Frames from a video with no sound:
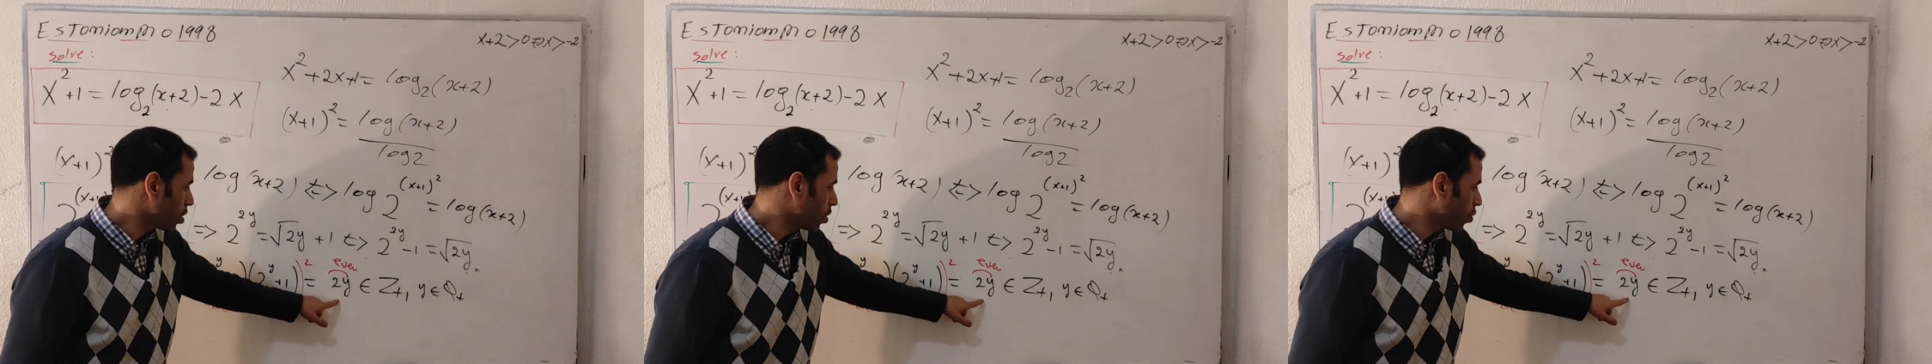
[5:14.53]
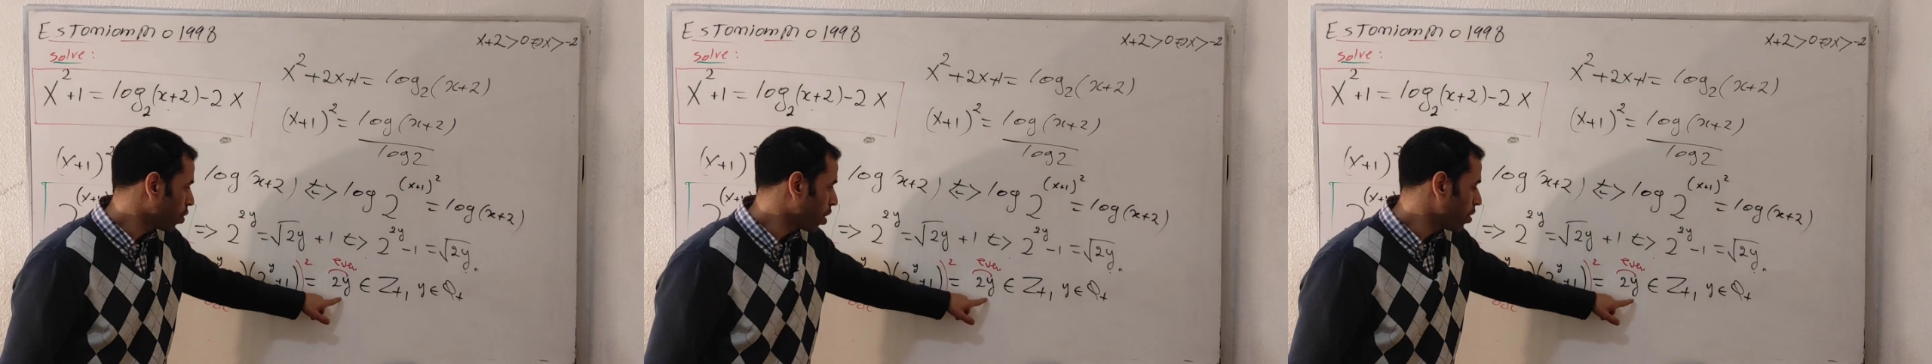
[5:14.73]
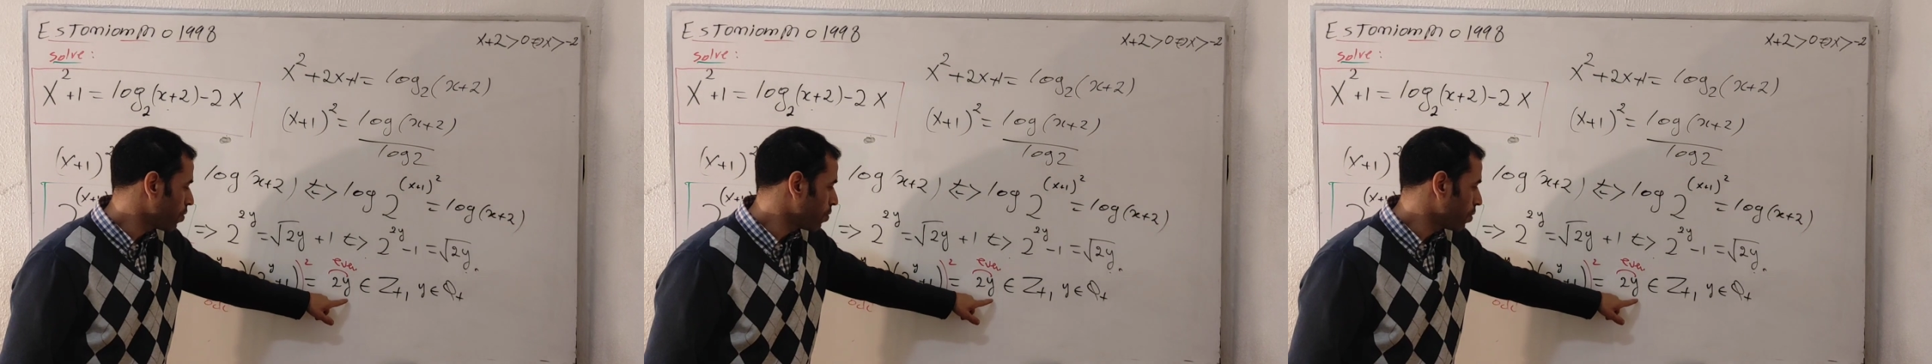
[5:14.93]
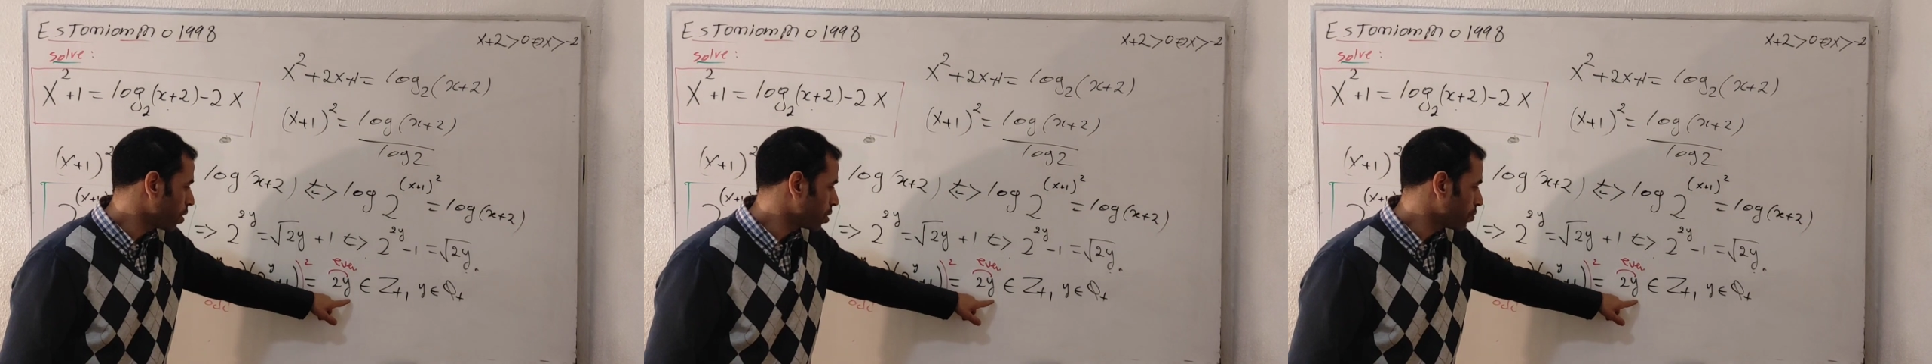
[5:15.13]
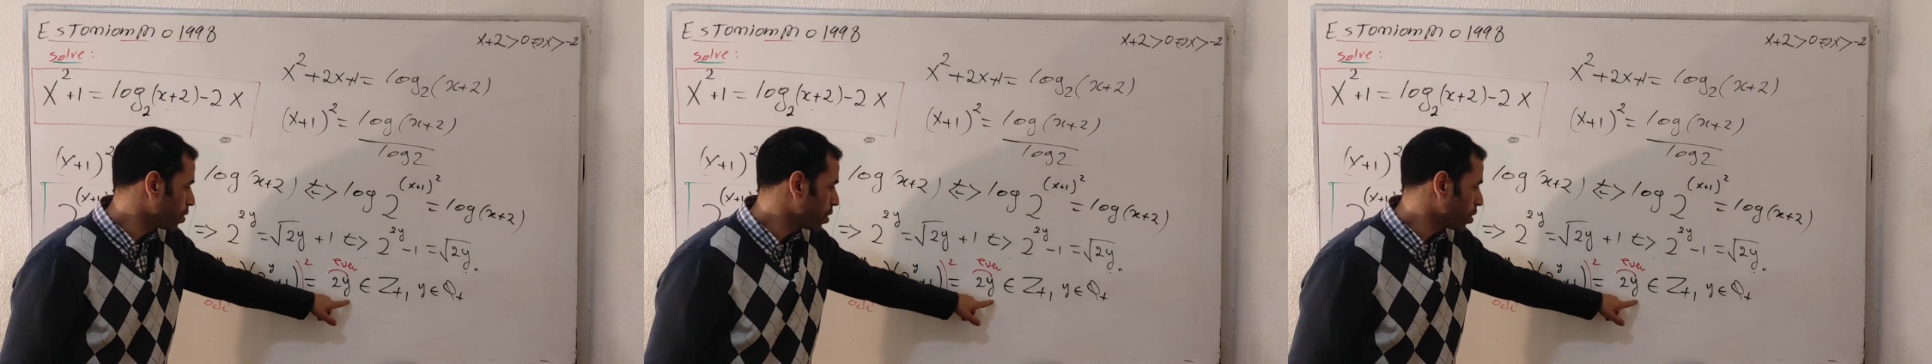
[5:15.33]
y
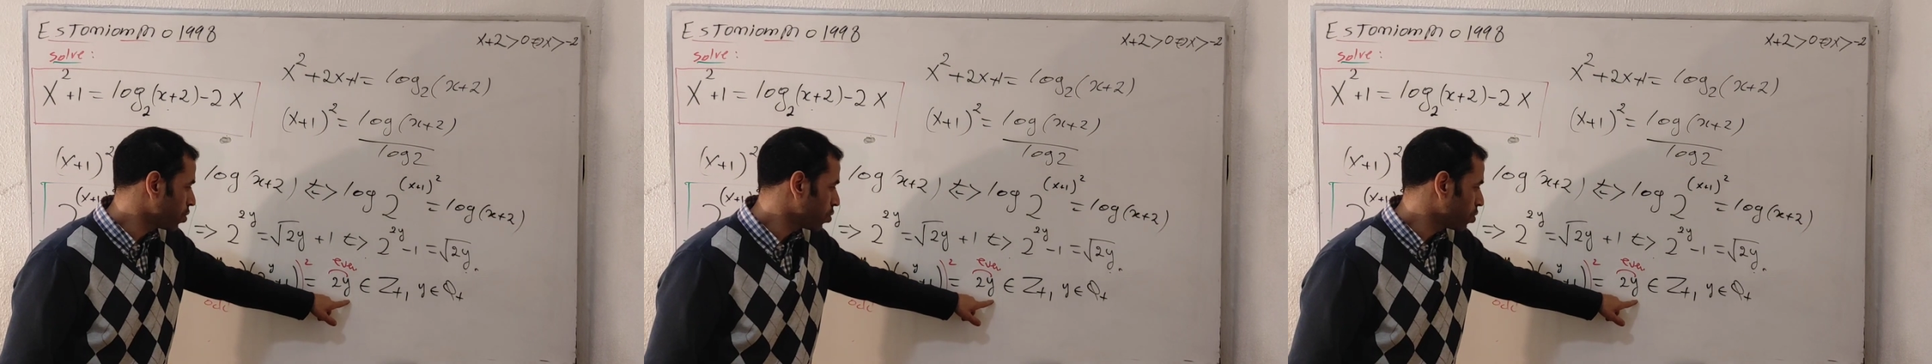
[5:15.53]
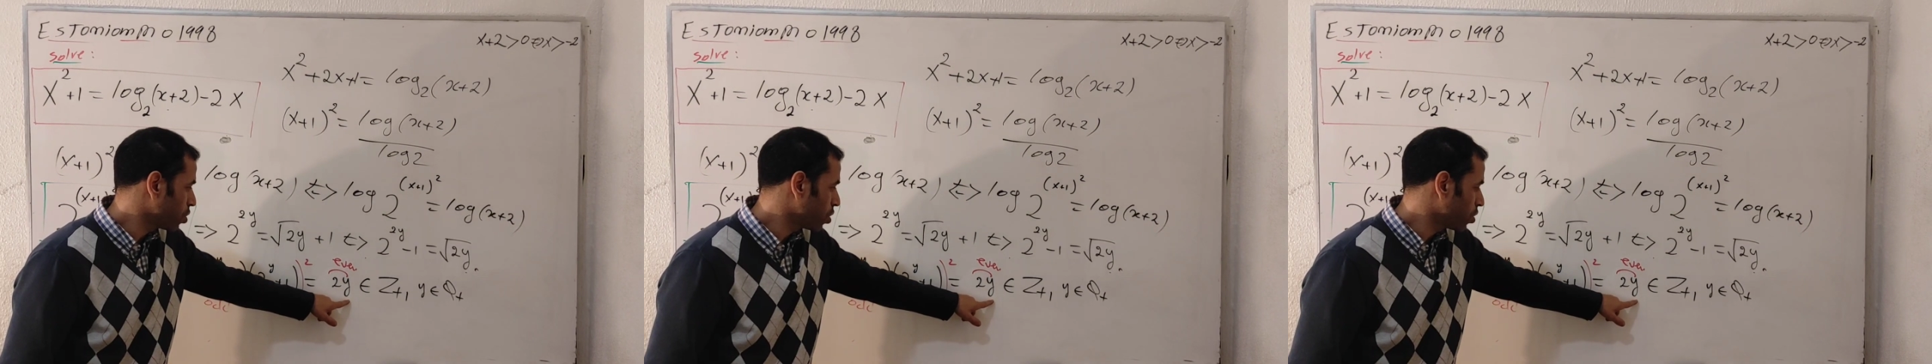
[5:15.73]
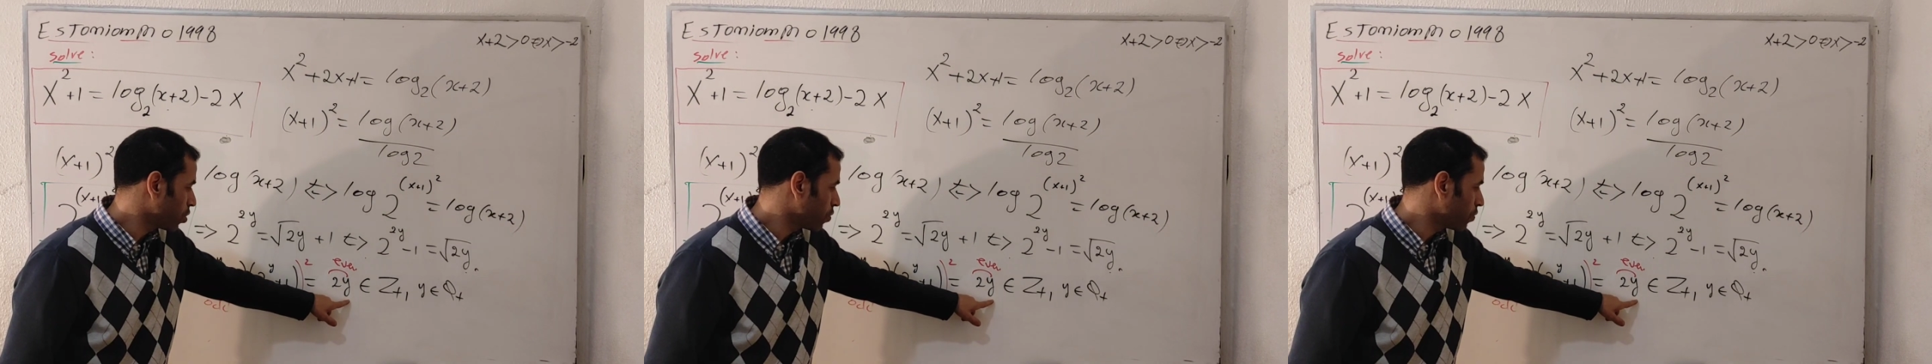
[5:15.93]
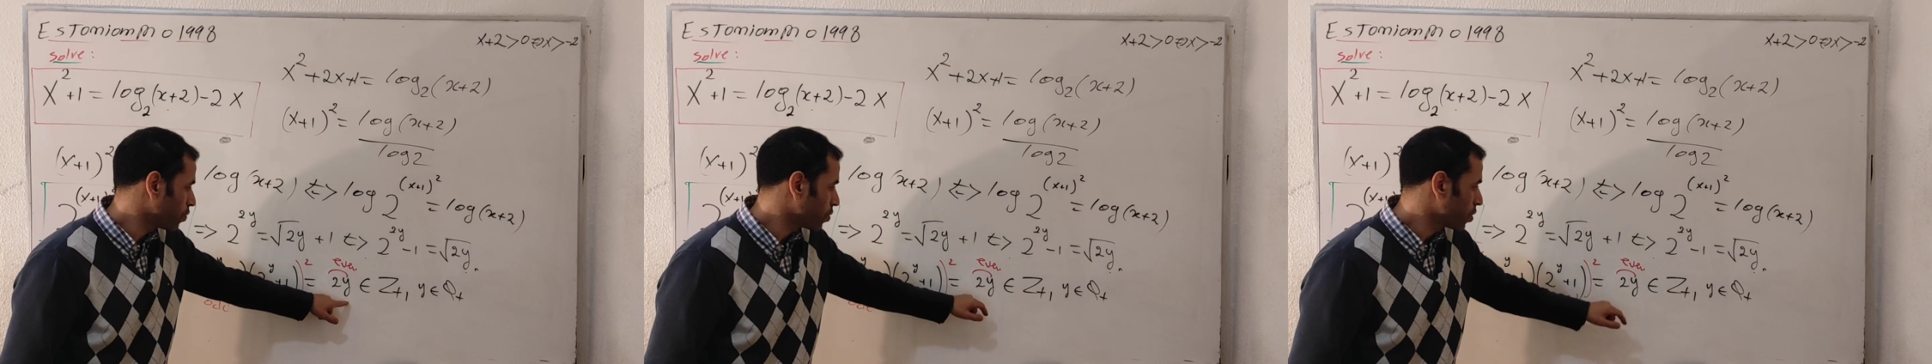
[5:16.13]
must be equal 0.